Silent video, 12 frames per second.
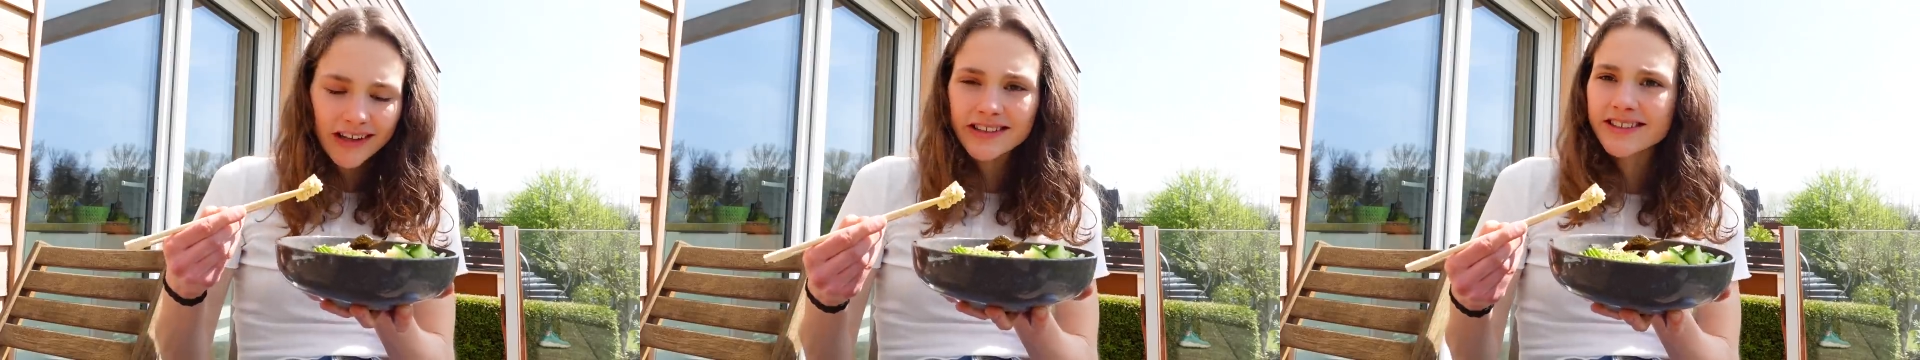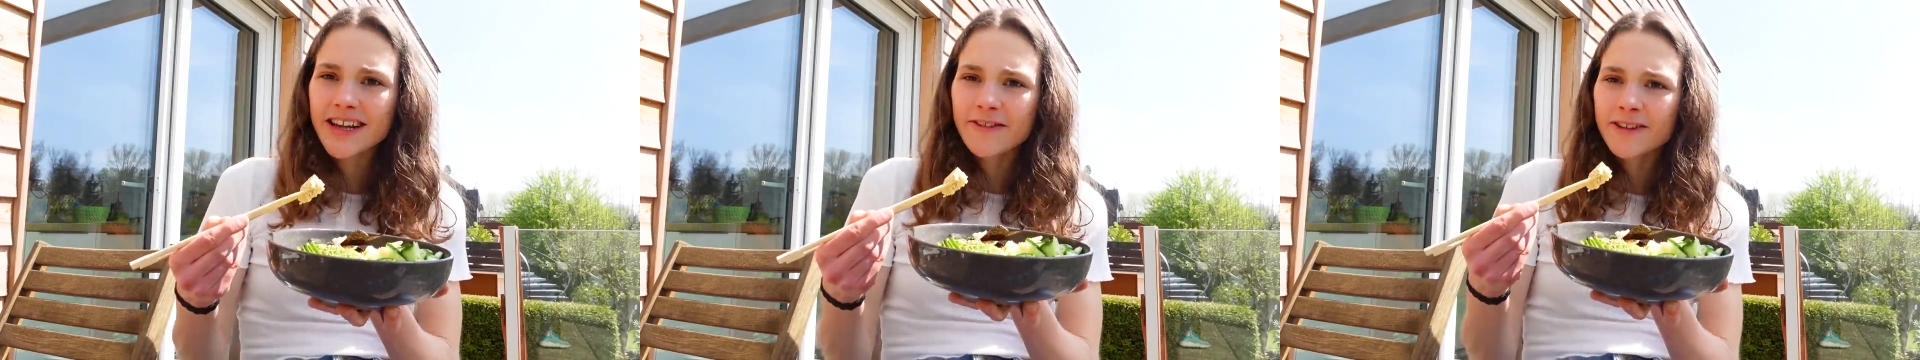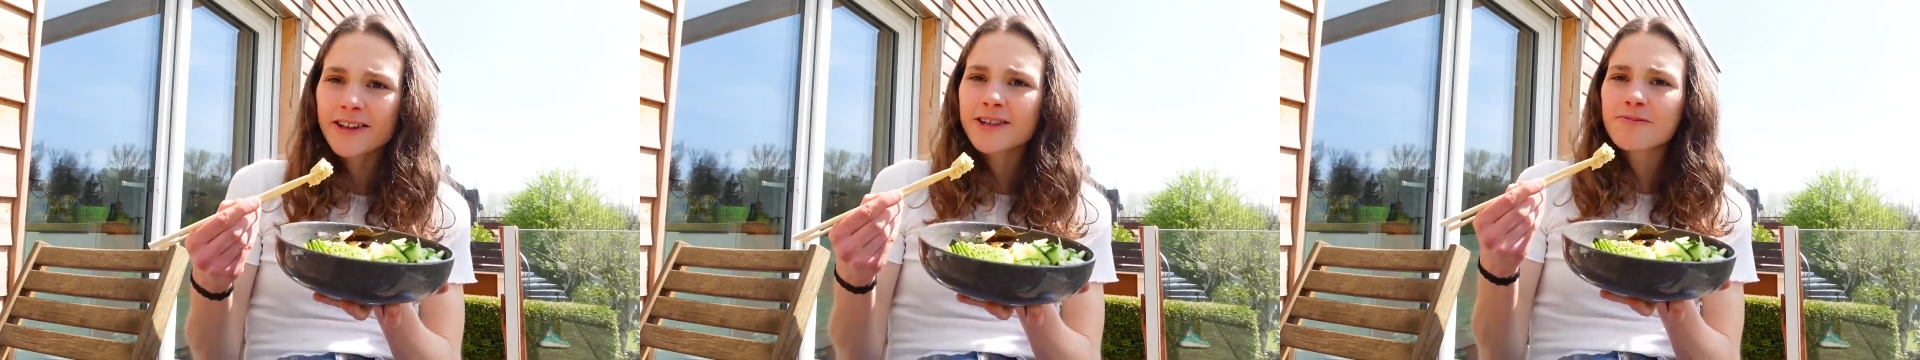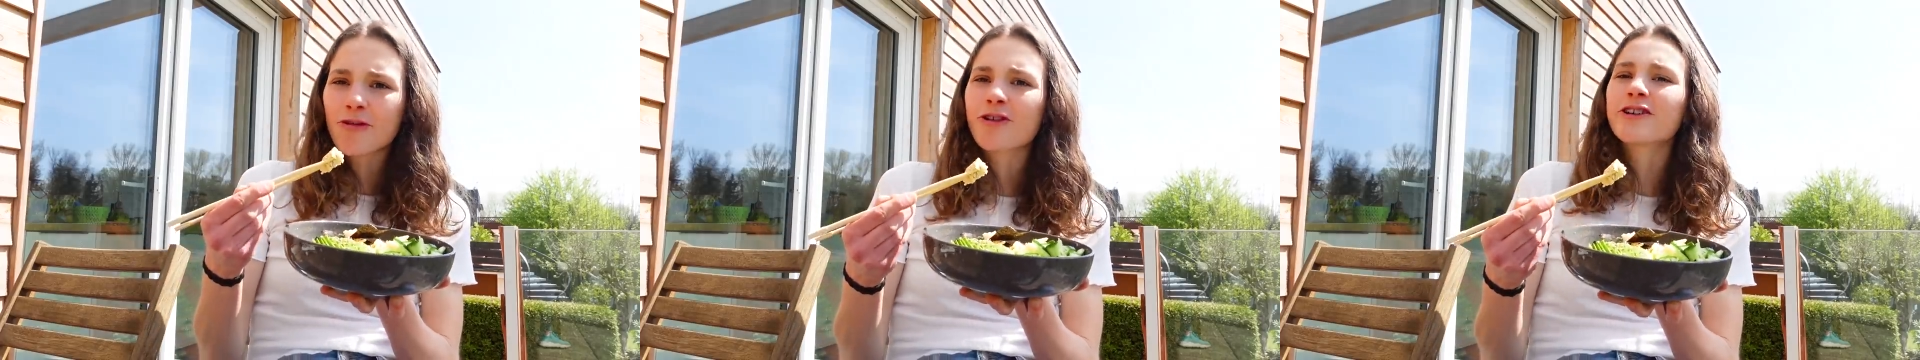It's definitely
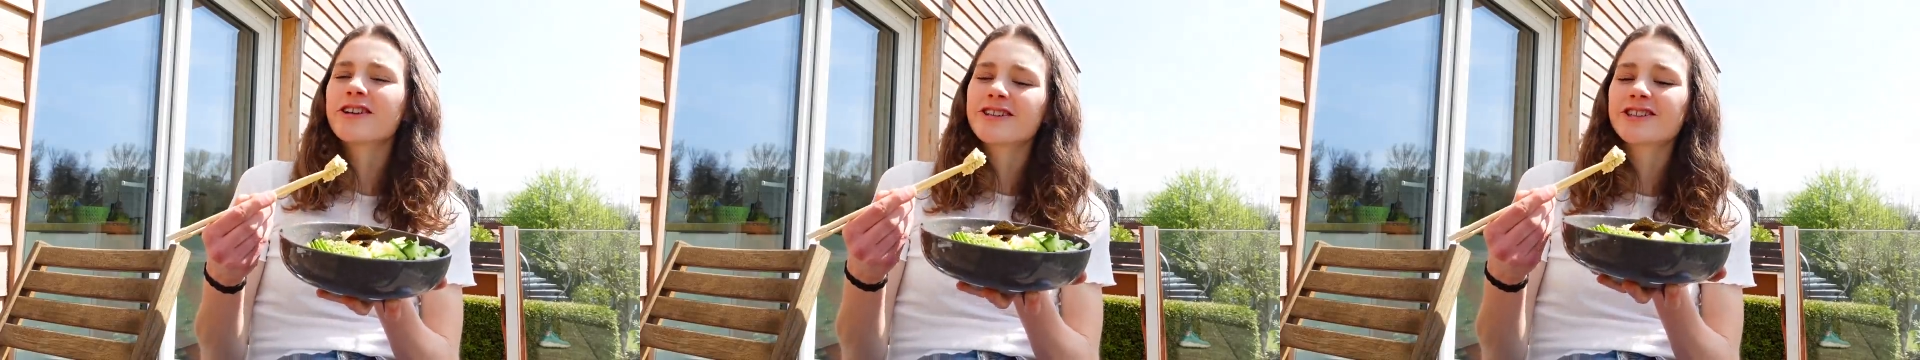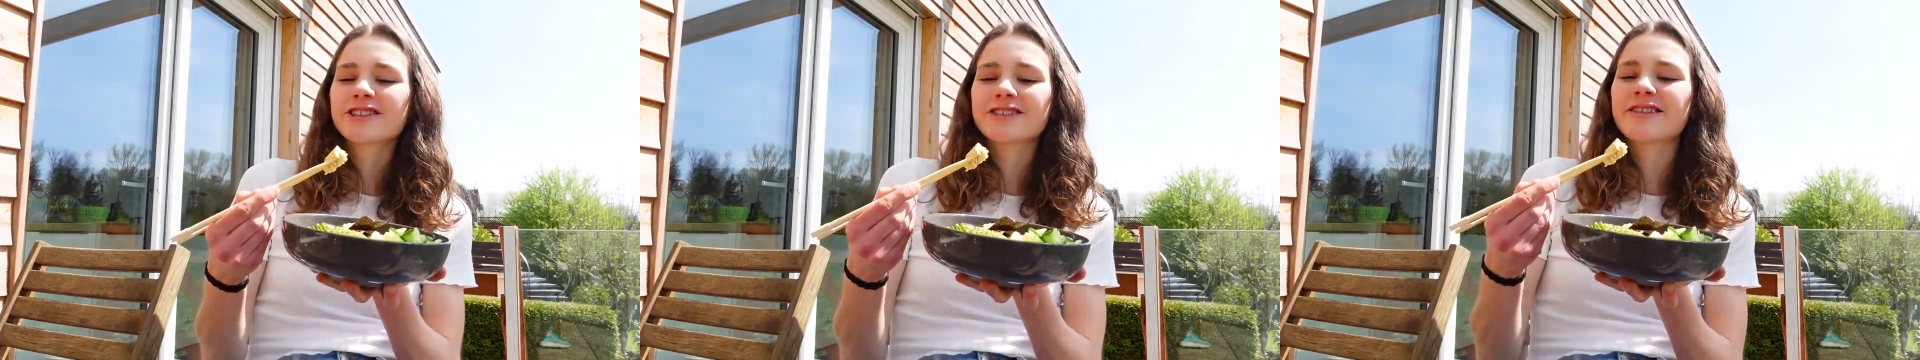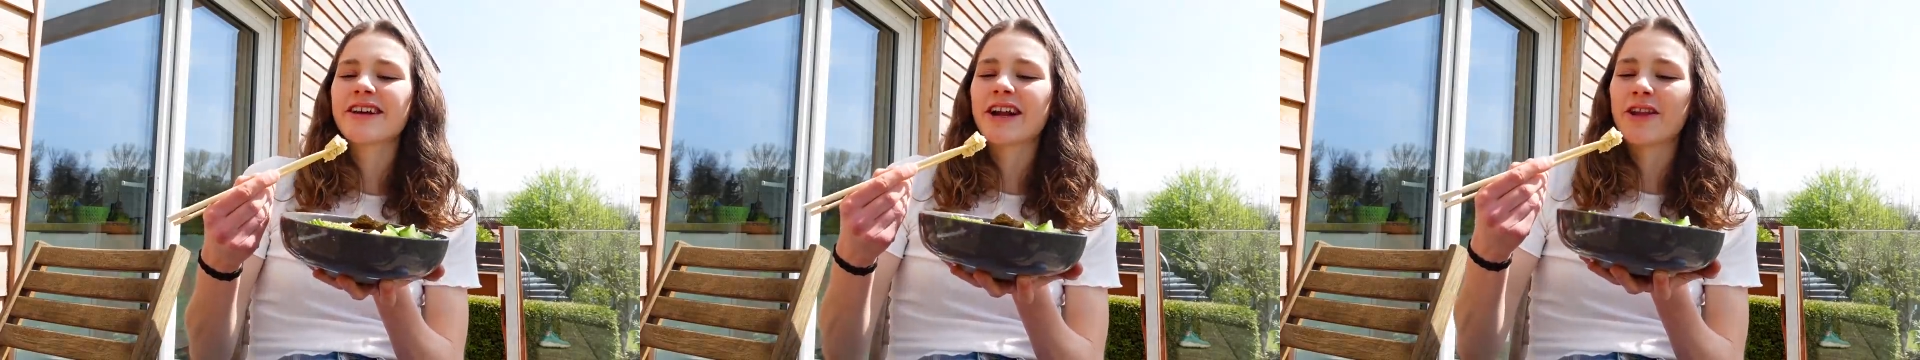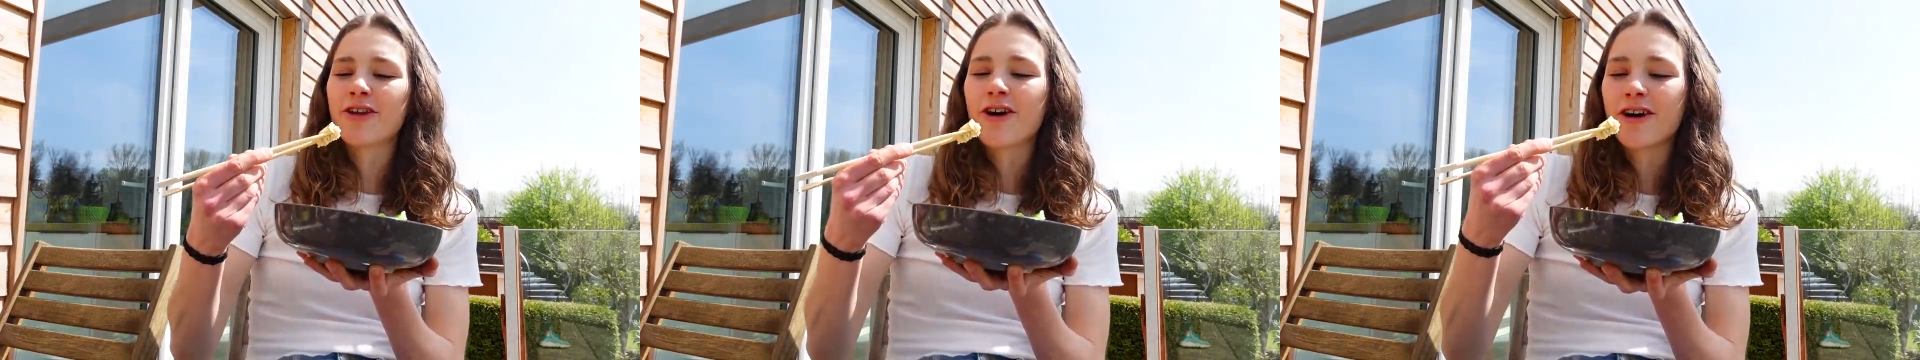more delicious than
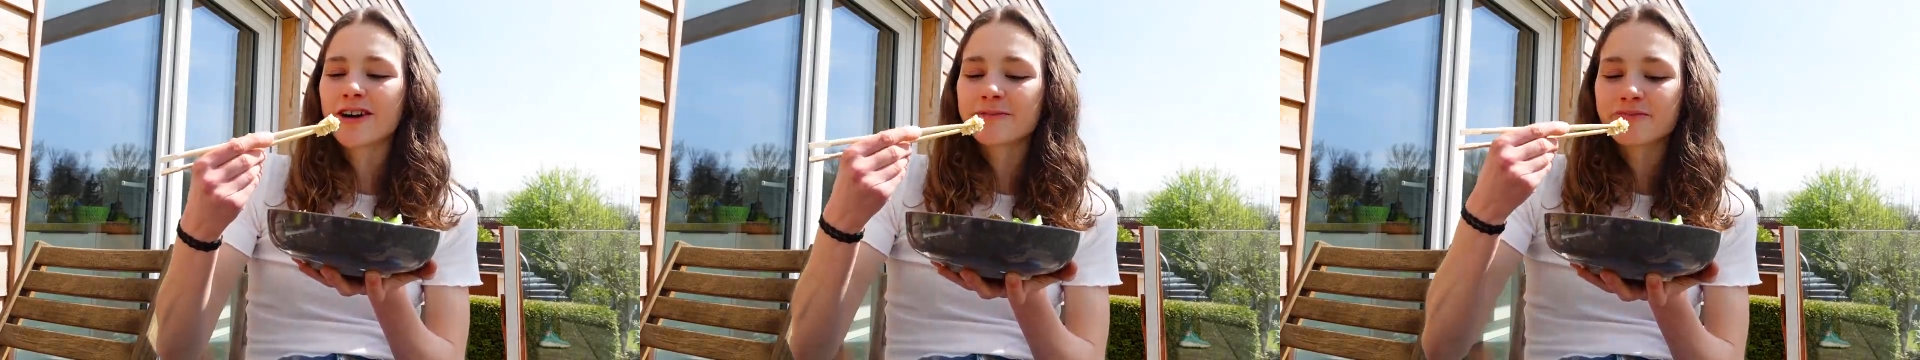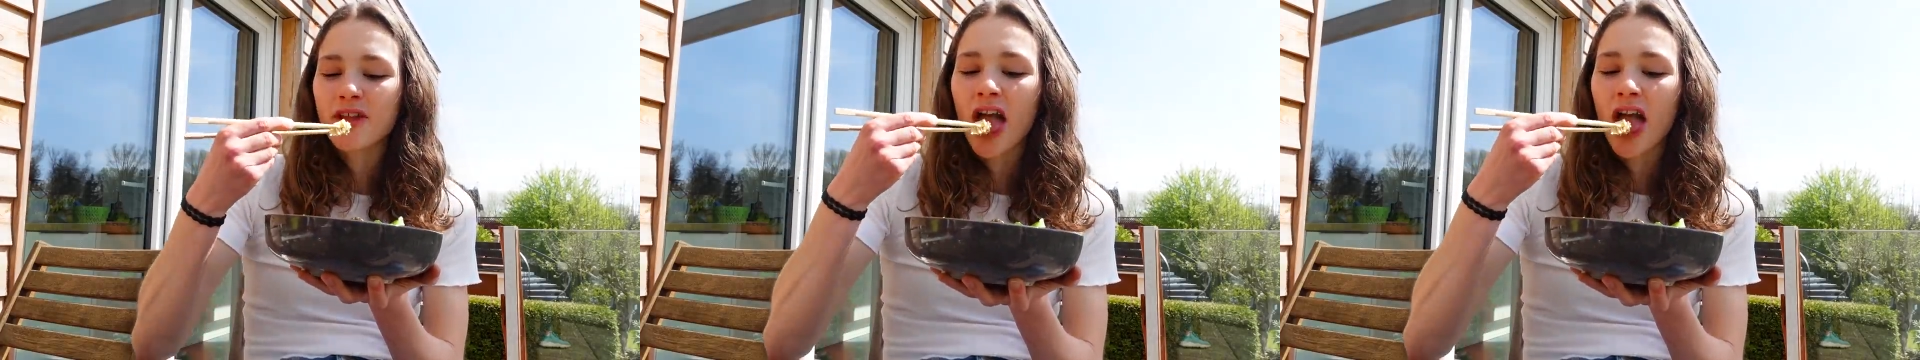I thought.